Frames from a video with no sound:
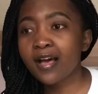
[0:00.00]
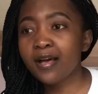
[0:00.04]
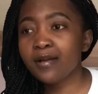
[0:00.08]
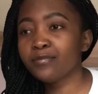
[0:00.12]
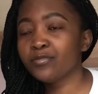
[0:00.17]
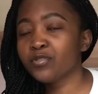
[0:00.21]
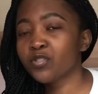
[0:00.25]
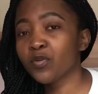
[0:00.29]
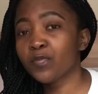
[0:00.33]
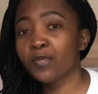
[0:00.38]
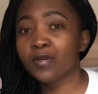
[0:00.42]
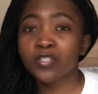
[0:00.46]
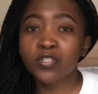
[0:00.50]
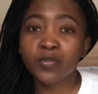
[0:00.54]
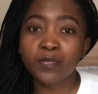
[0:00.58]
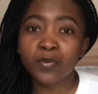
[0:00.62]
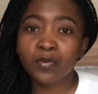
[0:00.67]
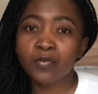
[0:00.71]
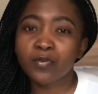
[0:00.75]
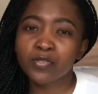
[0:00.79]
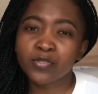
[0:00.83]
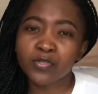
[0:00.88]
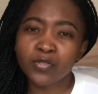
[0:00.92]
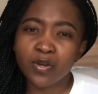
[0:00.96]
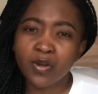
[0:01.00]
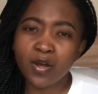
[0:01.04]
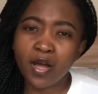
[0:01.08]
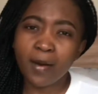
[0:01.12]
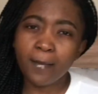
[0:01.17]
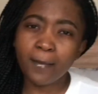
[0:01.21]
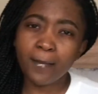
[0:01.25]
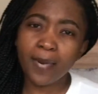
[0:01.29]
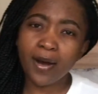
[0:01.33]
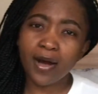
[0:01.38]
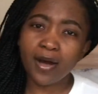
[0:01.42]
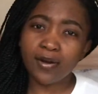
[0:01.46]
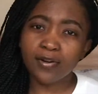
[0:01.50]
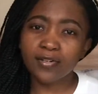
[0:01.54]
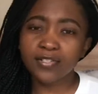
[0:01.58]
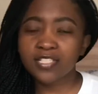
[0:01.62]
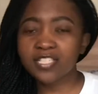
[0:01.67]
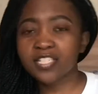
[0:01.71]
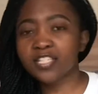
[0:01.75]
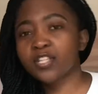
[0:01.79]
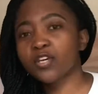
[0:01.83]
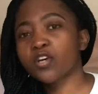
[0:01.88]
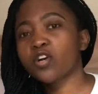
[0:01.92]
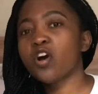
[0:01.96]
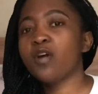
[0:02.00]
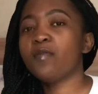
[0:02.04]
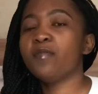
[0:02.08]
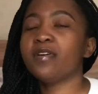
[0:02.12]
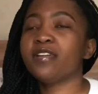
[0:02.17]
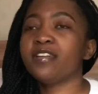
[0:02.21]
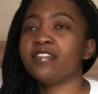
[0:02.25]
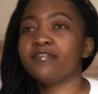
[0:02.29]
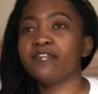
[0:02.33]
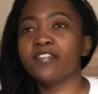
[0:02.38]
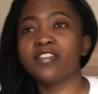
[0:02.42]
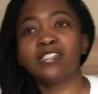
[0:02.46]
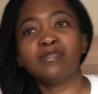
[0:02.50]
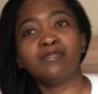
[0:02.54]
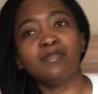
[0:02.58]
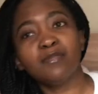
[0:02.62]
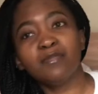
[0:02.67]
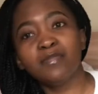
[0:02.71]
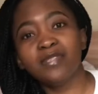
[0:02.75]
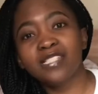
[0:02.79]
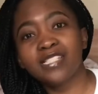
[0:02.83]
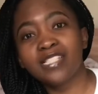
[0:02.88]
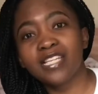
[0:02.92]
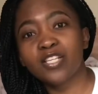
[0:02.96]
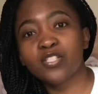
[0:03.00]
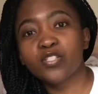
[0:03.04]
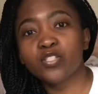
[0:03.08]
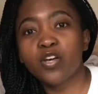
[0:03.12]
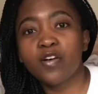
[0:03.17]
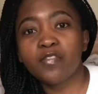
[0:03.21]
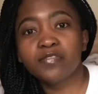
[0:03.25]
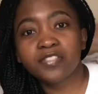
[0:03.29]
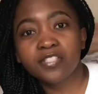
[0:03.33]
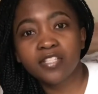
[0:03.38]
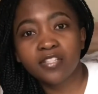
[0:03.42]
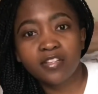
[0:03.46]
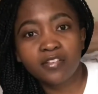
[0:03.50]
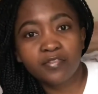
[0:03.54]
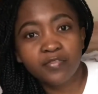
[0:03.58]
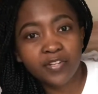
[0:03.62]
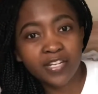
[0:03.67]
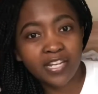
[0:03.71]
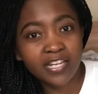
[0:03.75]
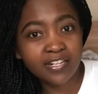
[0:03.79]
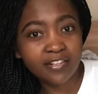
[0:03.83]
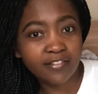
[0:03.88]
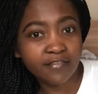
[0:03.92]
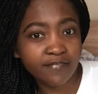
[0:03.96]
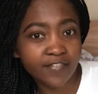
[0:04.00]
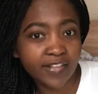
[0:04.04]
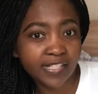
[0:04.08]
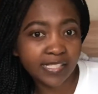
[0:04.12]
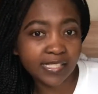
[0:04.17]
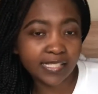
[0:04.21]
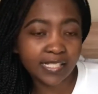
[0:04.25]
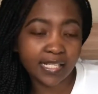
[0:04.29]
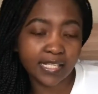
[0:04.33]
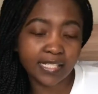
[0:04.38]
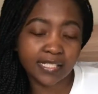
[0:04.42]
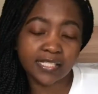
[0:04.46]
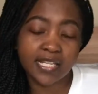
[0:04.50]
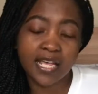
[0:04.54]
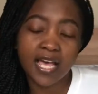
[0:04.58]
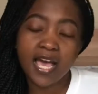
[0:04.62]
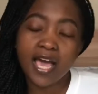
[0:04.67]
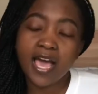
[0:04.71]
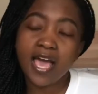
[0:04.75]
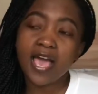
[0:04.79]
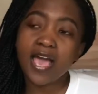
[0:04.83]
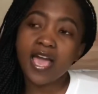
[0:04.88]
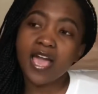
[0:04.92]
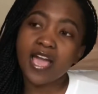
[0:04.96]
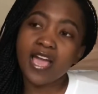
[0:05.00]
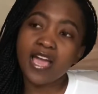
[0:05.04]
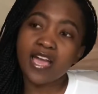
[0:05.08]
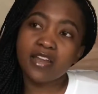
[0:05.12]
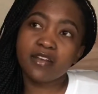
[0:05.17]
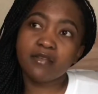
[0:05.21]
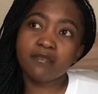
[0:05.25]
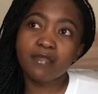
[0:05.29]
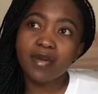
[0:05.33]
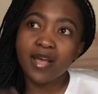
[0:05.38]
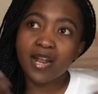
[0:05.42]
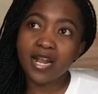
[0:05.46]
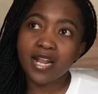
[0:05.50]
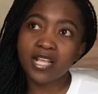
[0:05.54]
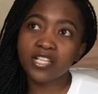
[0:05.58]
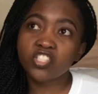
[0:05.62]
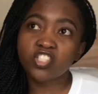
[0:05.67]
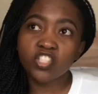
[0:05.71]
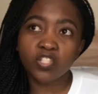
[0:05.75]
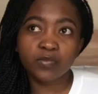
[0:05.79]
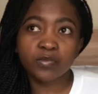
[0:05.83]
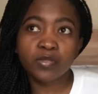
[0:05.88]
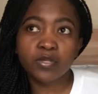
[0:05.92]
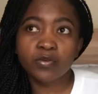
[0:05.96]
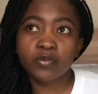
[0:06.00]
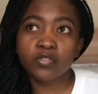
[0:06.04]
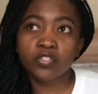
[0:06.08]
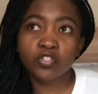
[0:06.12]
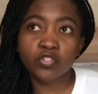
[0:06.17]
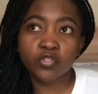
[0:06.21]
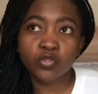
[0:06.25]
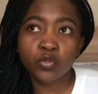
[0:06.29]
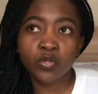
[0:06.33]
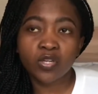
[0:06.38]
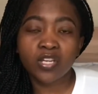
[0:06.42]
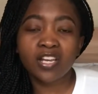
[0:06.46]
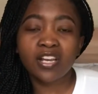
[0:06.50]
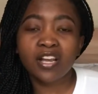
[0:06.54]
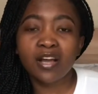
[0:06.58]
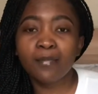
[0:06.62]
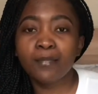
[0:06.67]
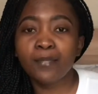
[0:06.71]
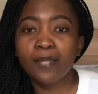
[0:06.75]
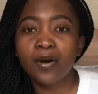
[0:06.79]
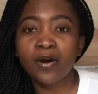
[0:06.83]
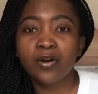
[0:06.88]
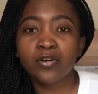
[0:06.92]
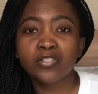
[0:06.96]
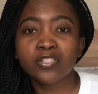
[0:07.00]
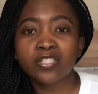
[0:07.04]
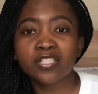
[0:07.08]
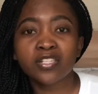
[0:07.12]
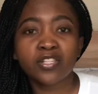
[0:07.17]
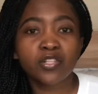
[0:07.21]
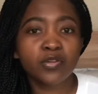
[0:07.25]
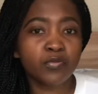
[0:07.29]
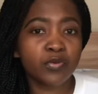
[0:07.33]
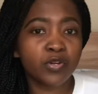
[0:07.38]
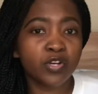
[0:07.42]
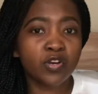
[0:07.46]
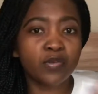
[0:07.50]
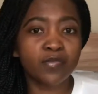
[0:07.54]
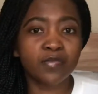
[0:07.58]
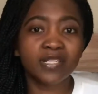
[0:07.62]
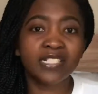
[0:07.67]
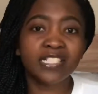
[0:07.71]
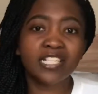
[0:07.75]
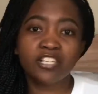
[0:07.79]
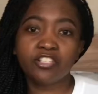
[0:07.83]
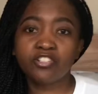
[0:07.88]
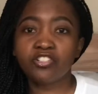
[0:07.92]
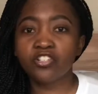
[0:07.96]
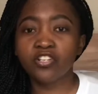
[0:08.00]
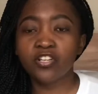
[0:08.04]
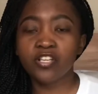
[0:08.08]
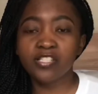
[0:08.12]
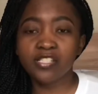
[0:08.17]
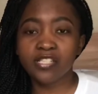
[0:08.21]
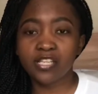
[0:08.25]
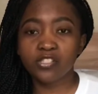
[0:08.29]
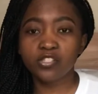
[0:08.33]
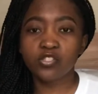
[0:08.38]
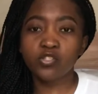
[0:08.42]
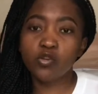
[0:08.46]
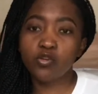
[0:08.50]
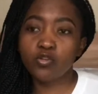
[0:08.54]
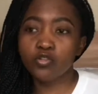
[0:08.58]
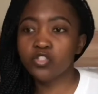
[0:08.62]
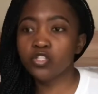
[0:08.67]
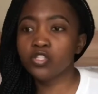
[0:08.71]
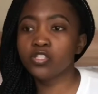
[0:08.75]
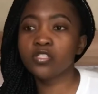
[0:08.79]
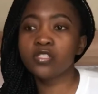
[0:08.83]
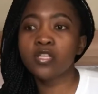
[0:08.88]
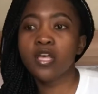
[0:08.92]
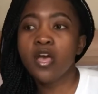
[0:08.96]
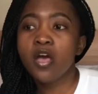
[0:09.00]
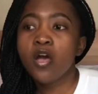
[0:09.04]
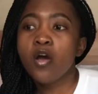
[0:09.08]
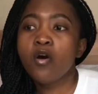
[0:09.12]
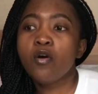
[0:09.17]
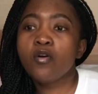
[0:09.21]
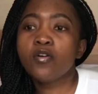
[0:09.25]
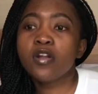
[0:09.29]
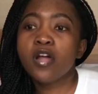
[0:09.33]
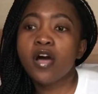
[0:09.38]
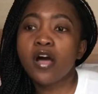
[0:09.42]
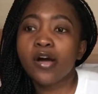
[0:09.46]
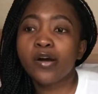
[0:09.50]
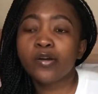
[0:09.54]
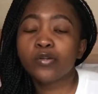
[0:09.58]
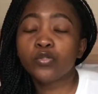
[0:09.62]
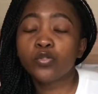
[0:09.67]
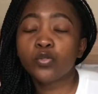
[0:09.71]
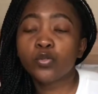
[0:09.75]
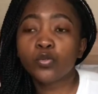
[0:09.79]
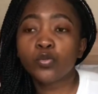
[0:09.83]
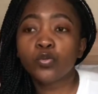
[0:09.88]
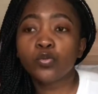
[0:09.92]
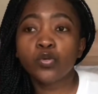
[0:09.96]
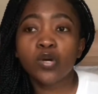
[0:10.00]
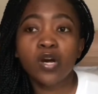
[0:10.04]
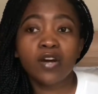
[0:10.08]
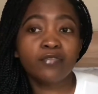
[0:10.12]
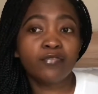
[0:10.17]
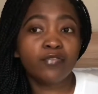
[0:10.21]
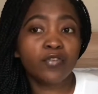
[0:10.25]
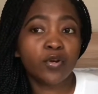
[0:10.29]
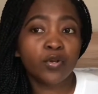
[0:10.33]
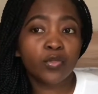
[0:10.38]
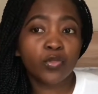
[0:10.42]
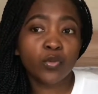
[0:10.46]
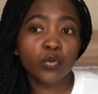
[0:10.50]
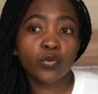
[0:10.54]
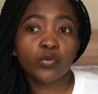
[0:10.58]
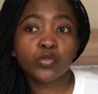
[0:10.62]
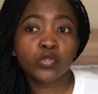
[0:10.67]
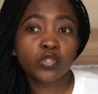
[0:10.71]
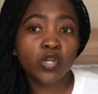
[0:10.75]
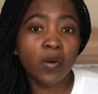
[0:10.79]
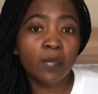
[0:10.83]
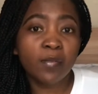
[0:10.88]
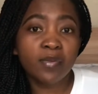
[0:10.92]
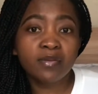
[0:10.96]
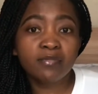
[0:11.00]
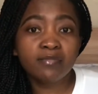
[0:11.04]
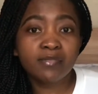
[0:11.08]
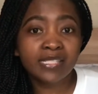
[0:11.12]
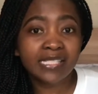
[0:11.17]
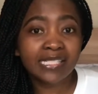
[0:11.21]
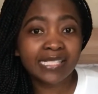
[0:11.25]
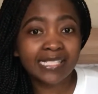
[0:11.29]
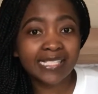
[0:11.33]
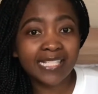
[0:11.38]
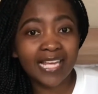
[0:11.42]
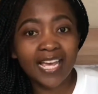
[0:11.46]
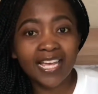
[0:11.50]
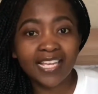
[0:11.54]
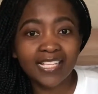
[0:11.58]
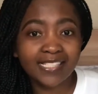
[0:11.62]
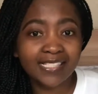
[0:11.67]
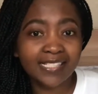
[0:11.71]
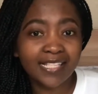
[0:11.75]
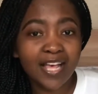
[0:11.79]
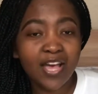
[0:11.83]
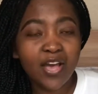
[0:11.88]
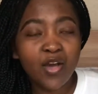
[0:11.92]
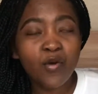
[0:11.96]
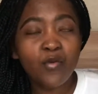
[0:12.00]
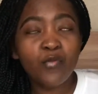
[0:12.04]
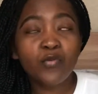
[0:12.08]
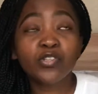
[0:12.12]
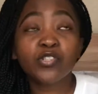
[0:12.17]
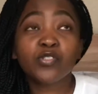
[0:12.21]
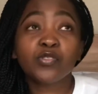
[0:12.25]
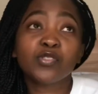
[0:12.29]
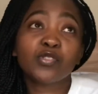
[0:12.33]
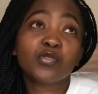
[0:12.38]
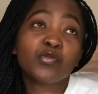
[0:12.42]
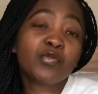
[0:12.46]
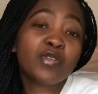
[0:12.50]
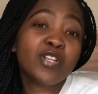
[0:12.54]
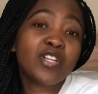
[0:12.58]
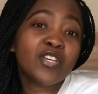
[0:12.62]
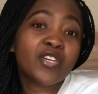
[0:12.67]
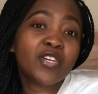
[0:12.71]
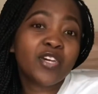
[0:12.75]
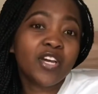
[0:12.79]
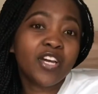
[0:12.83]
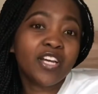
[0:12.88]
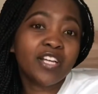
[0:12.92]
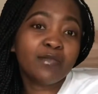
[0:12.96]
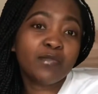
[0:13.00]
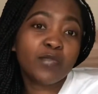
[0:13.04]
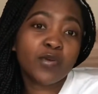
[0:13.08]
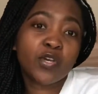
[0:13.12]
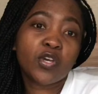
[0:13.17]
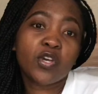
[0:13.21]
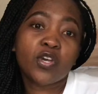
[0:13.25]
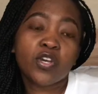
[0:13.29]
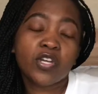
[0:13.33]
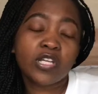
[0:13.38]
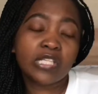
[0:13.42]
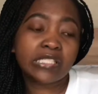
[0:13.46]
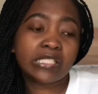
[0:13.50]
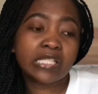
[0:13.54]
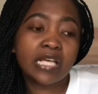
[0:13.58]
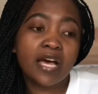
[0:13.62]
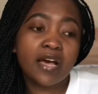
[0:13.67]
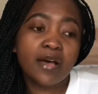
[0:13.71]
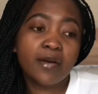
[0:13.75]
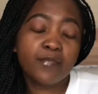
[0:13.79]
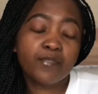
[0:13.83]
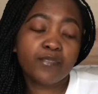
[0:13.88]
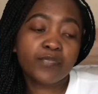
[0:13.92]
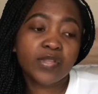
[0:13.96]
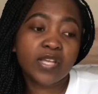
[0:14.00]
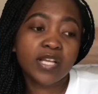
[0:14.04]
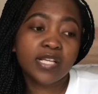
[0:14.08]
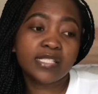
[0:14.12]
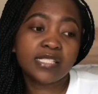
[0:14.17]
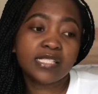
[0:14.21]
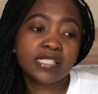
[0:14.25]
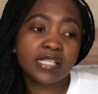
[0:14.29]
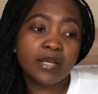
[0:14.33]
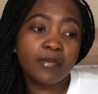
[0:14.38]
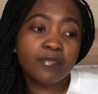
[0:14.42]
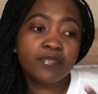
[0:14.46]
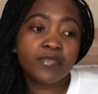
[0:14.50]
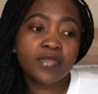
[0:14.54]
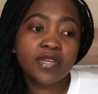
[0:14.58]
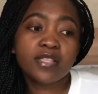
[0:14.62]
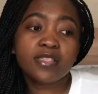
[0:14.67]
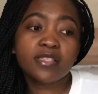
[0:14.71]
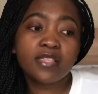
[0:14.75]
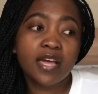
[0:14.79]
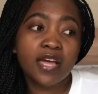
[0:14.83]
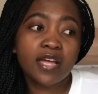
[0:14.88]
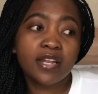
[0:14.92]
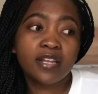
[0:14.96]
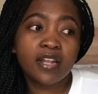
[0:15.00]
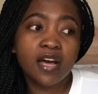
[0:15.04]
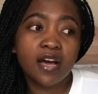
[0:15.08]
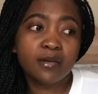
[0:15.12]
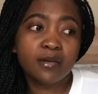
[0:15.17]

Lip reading: So my topic was about the common investment mistakes of South African investors, and my last chapter was just talking about the recommendations and solutions on how to avoid those common mistakes, which was really good because it's something that